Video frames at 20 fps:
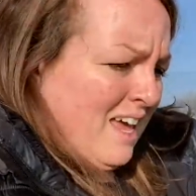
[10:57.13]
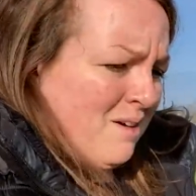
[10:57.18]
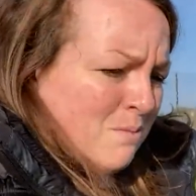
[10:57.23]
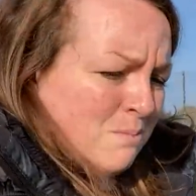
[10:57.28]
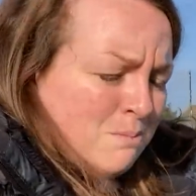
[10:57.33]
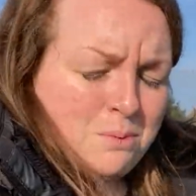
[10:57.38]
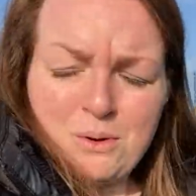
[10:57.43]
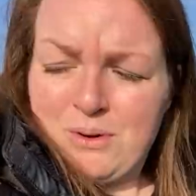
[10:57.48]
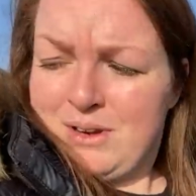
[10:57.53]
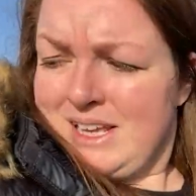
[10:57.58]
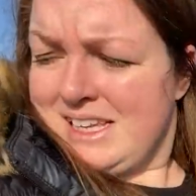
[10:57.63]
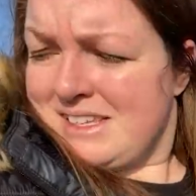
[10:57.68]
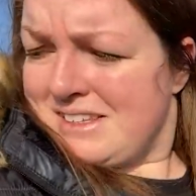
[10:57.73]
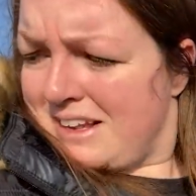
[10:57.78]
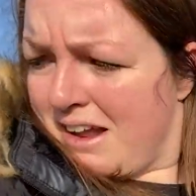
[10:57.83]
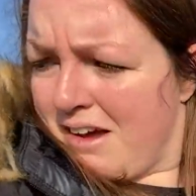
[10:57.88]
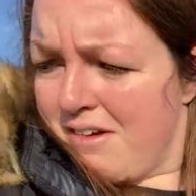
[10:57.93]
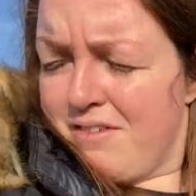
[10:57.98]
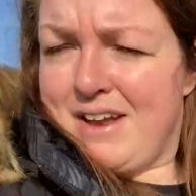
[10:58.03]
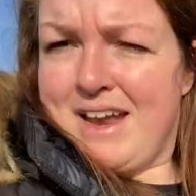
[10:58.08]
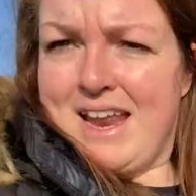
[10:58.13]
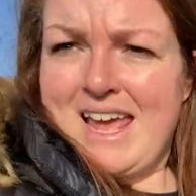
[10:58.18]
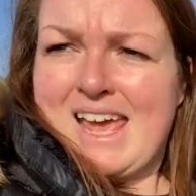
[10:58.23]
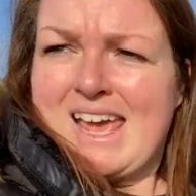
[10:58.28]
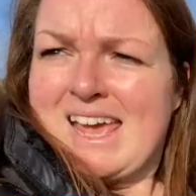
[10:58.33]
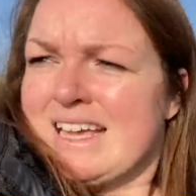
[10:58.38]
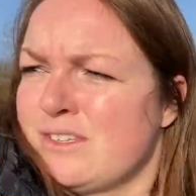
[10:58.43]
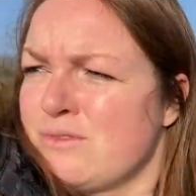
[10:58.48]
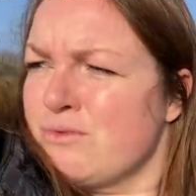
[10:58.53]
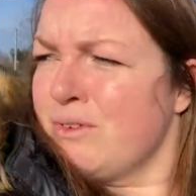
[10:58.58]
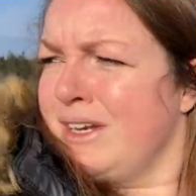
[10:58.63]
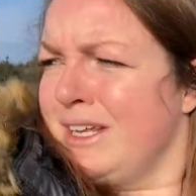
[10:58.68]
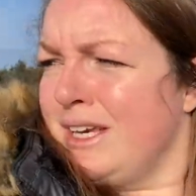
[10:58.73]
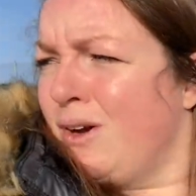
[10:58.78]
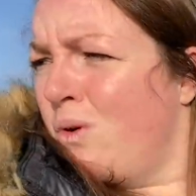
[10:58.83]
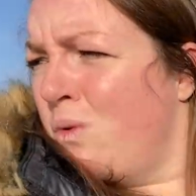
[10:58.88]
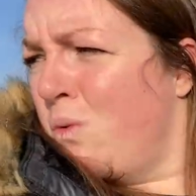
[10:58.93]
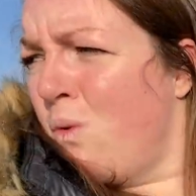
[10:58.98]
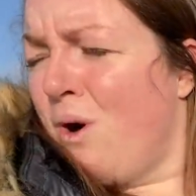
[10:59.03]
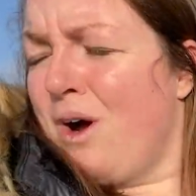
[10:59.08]
Bonnie's loving it. It's really
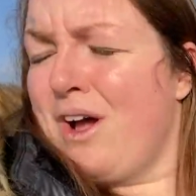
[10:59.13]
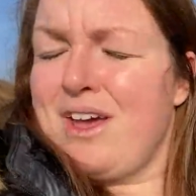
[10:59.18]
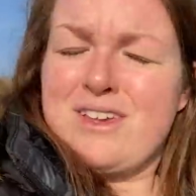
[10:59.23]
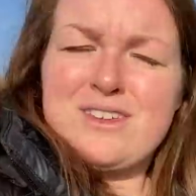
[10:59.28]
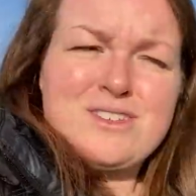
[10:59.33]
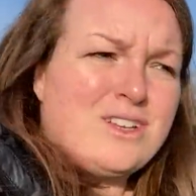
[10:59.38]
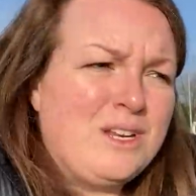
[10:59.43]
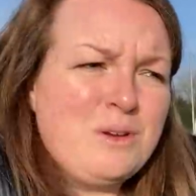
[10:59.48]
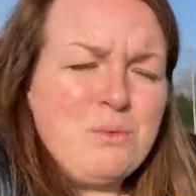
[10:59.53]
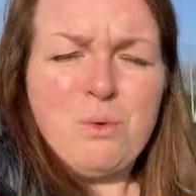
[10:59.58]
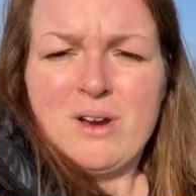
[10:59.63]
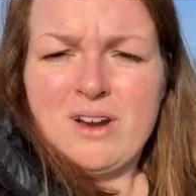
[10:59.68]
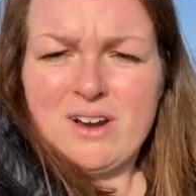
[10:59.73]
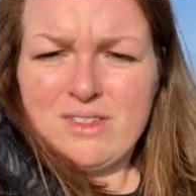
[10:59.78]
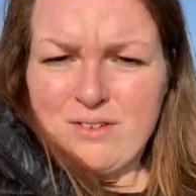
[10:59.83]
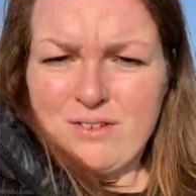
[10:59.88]
quiet. There's only one other